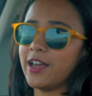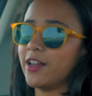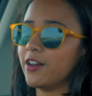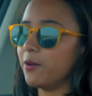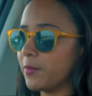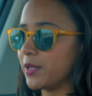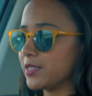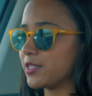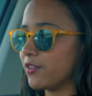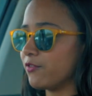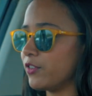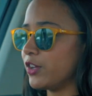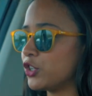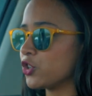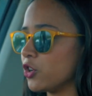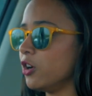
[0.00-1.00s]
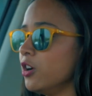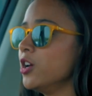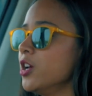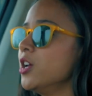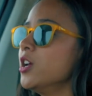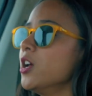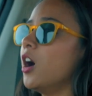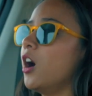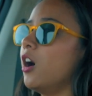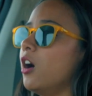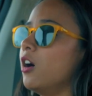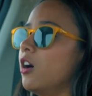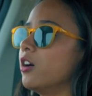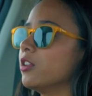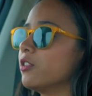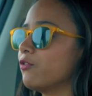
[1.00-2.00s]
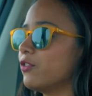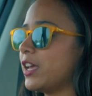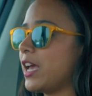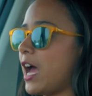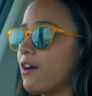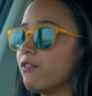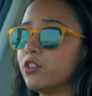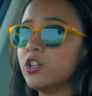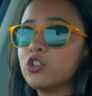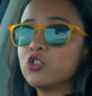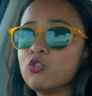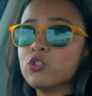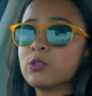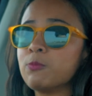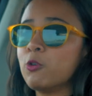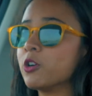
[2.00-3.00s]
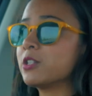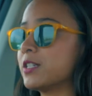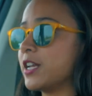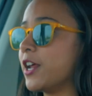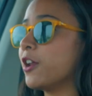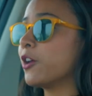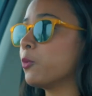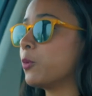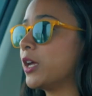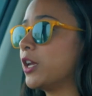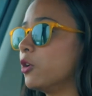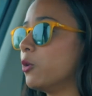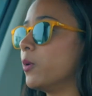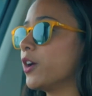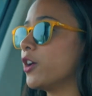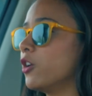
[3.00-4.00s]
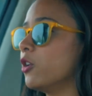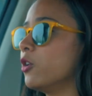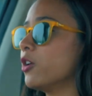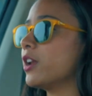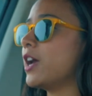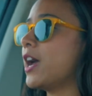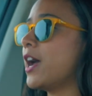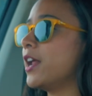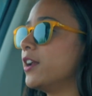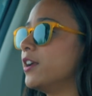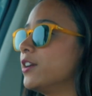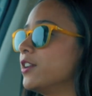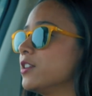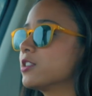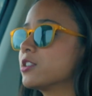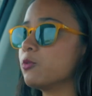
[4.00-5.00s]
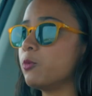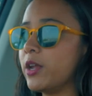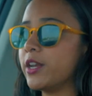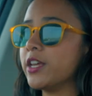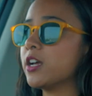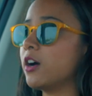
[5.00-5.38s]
an amazing feature. We have the 2-spoke steering wheel over here, and it is very